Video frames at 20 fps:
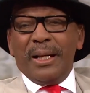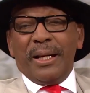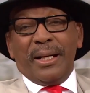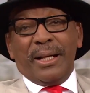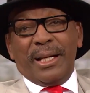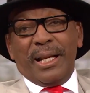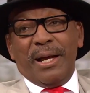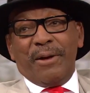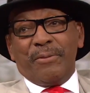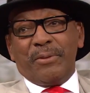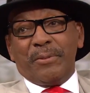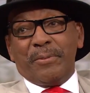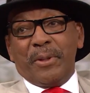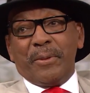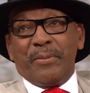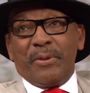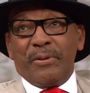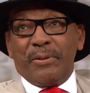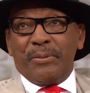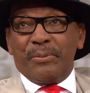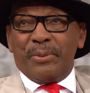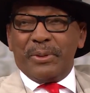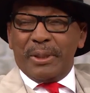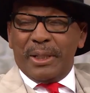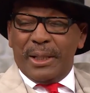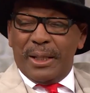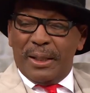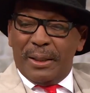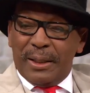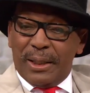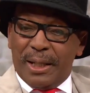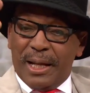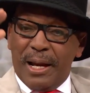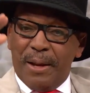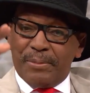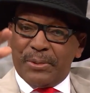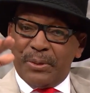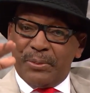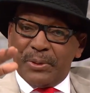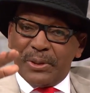and I remember when the
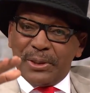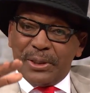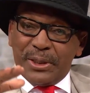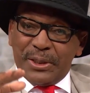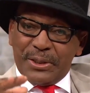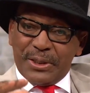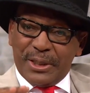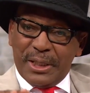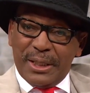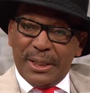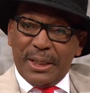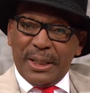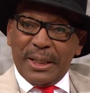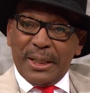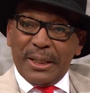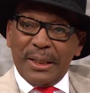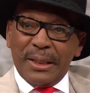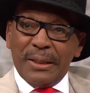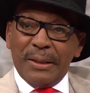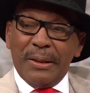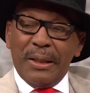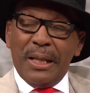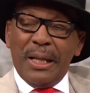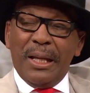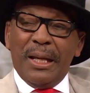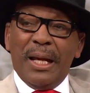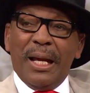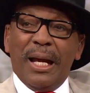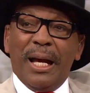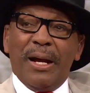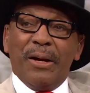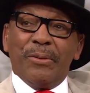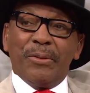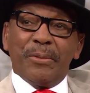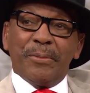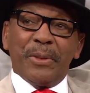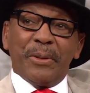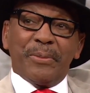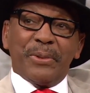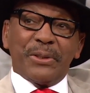helicopter was descending, I
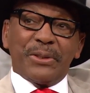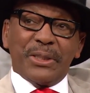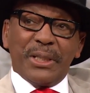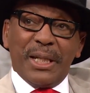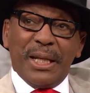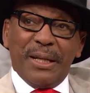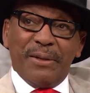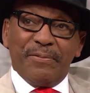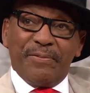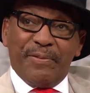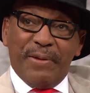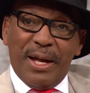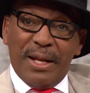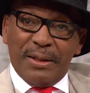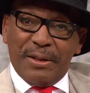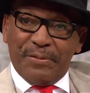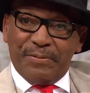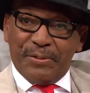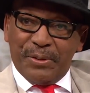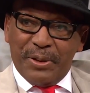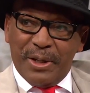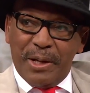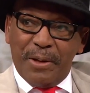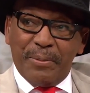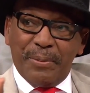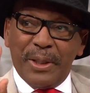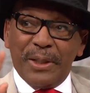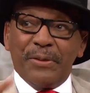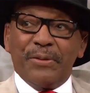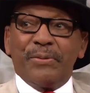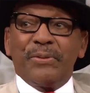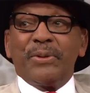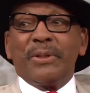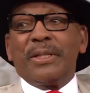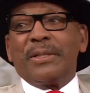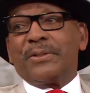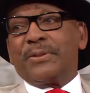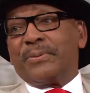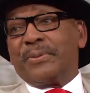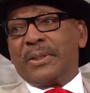remember saying, Father, if you help me through
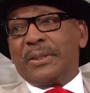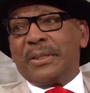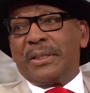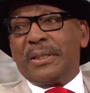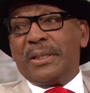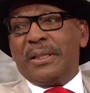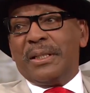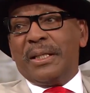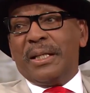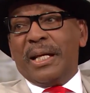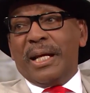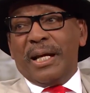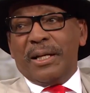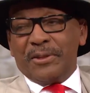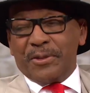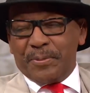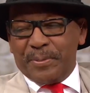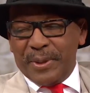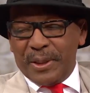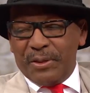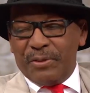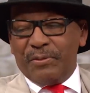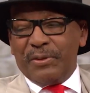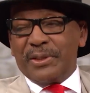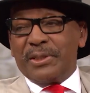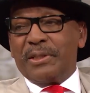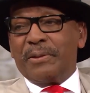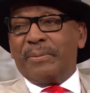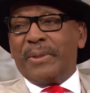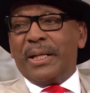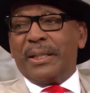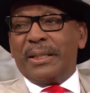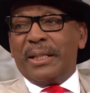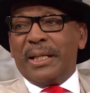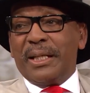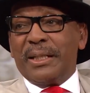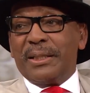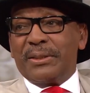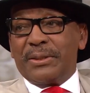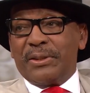this one, mm. I'll spend the rest of my
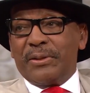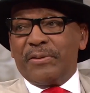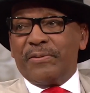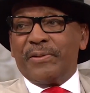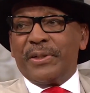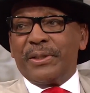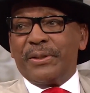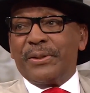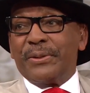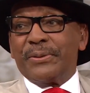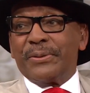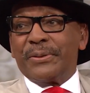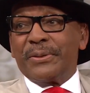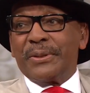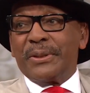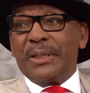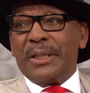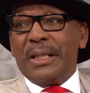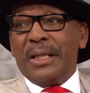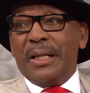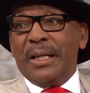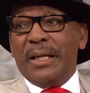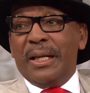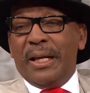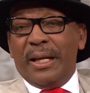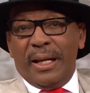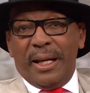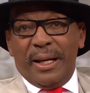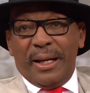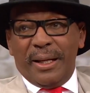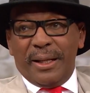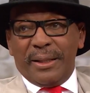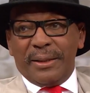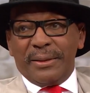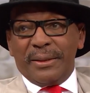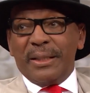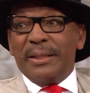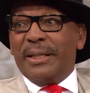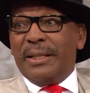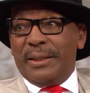days serving you. Mm.
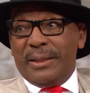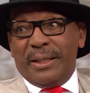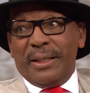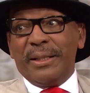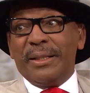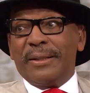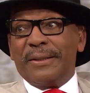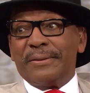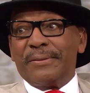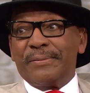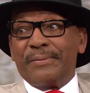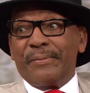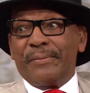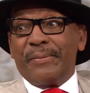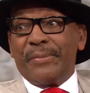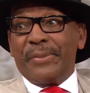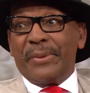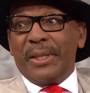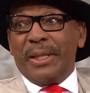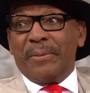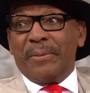And he did. Mm.